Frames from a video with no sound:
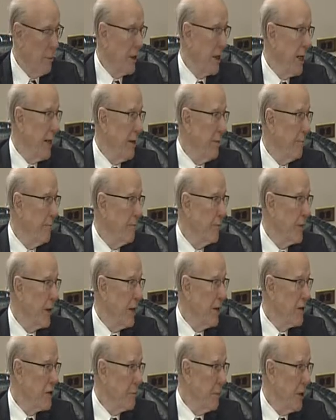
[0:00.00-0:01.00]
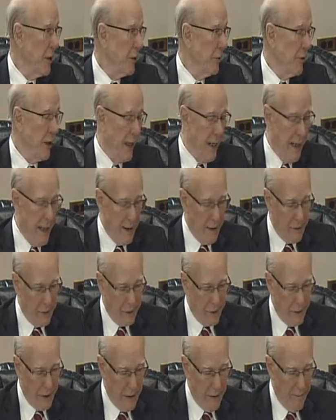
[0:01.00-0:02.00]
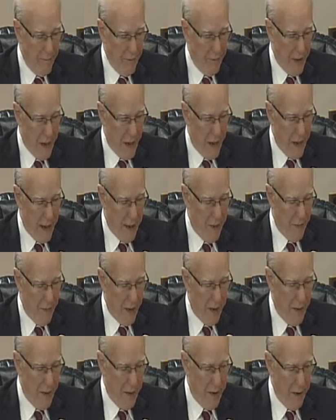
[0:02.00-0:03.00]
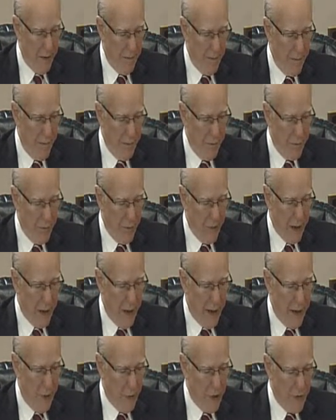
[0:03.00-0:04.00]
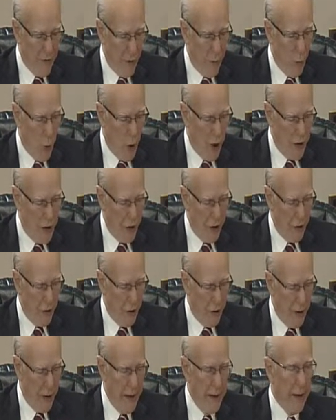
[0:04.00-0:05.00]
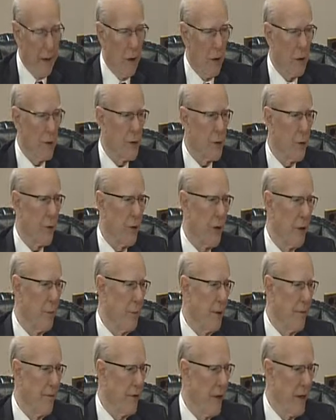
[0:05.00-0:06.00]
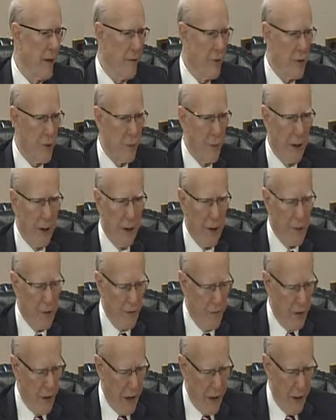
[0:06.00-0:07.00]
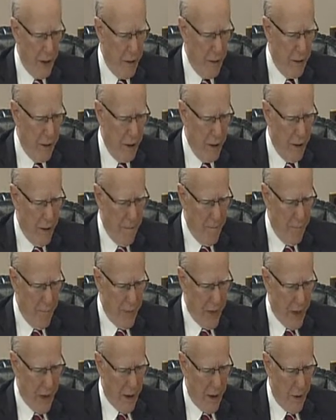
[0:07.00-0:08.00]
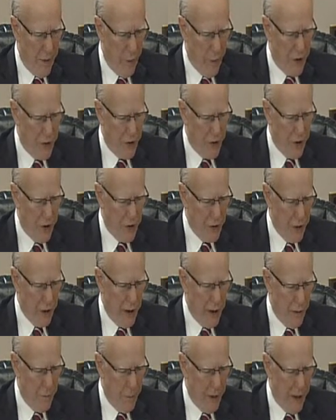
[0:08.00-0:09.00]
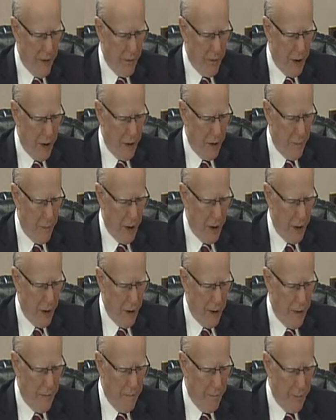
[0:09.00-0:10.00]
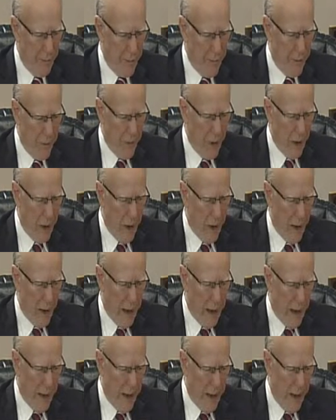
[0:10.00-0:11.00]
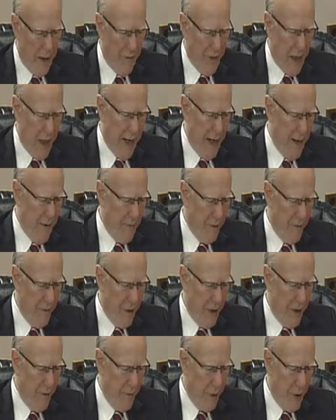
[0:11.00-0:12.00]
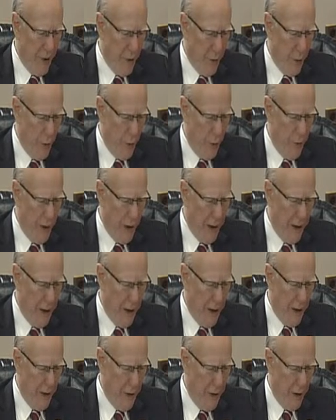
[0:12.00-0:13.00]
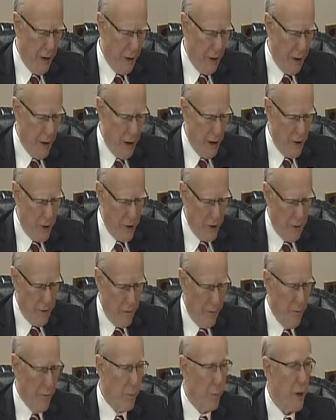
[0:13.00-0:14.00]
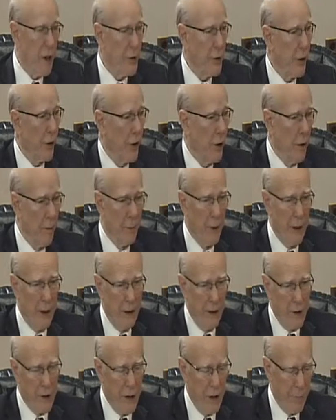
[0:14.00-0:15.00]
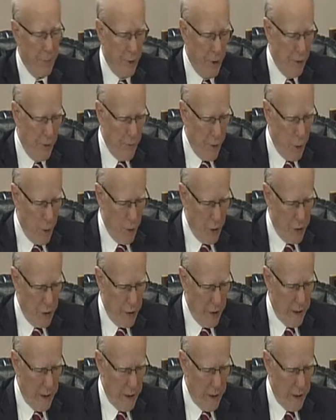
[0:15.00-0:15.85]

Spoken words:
became Speaker of the House. And then he was from Washington. He also did me favors because of Keith, which tells a lot about the committee. And if I have a favorite, it would be Kika de la Garza, present company accepted, of course.